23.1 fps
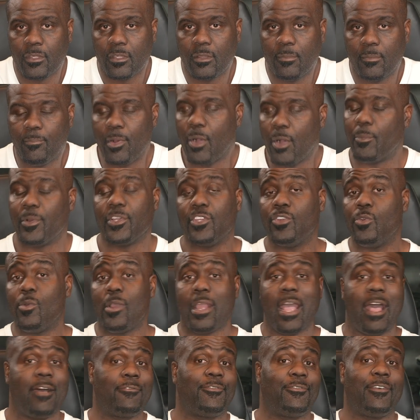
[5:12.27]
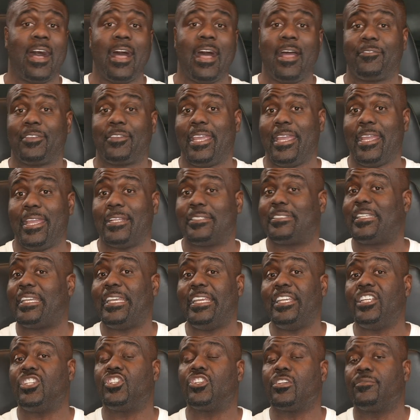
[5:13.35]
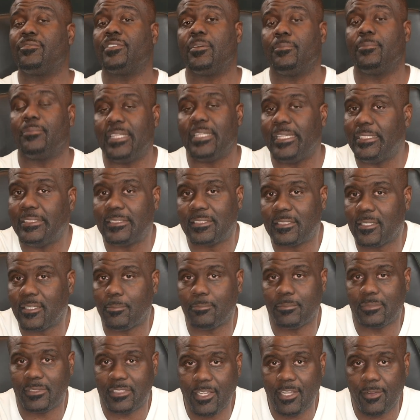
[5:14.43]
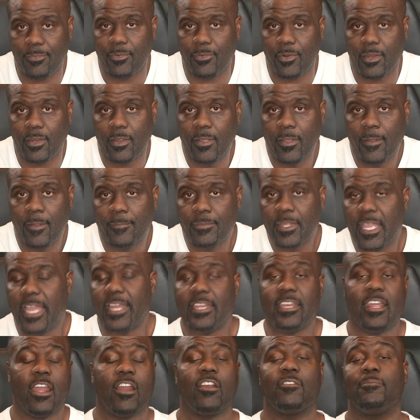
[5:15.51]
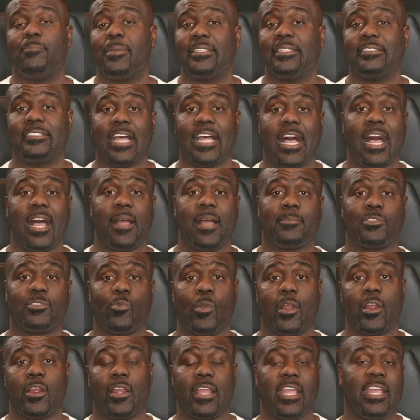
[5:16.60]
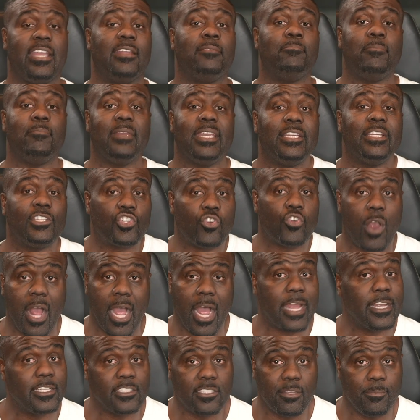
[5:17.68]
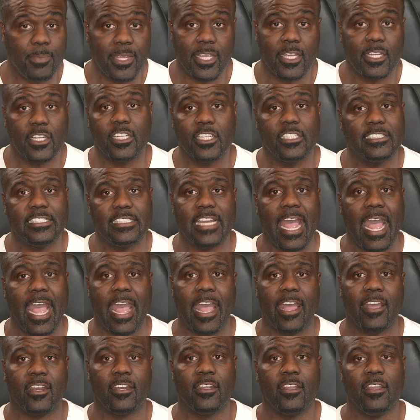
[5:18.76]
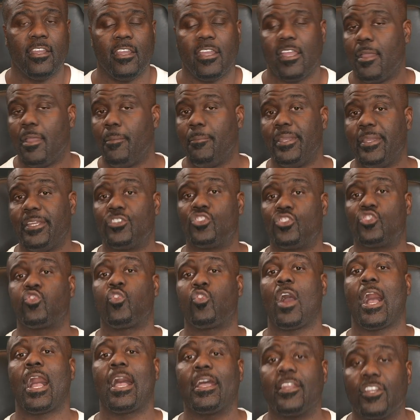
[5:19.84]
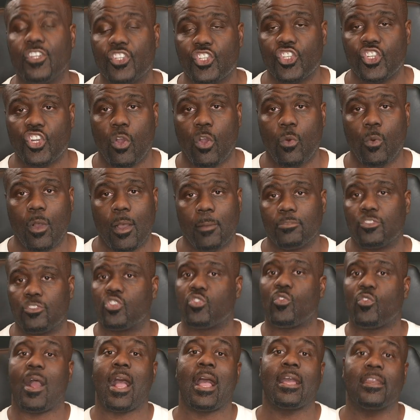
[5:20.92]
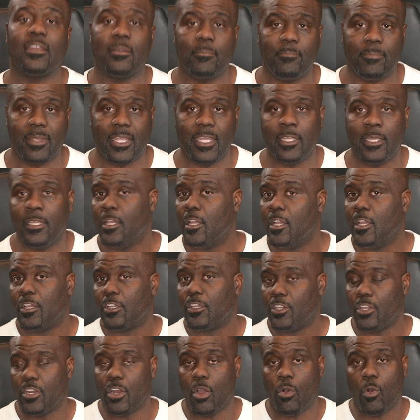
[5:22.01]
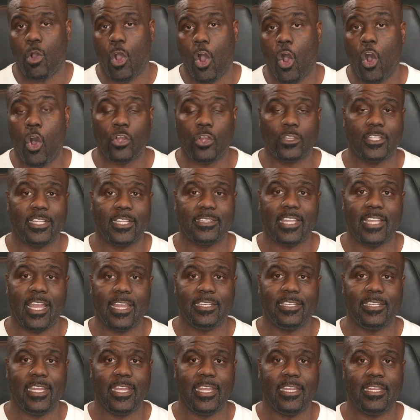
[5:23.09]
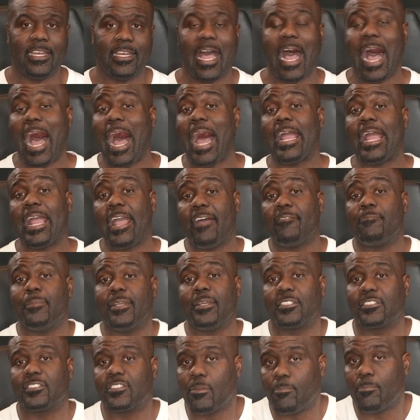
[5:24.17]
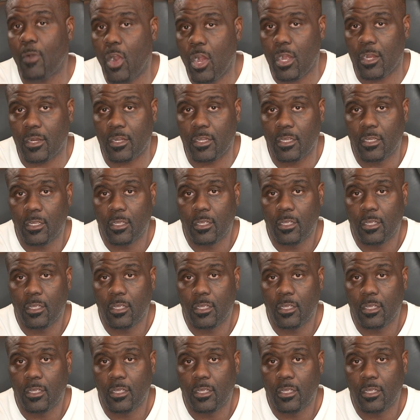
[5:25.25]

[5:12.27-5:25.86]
But when you got five kids, each of them needs something different. And there have been times where in me trying to be a good dad, in me trying to show up, trying to be, you know, all that they need, I have missed the mark.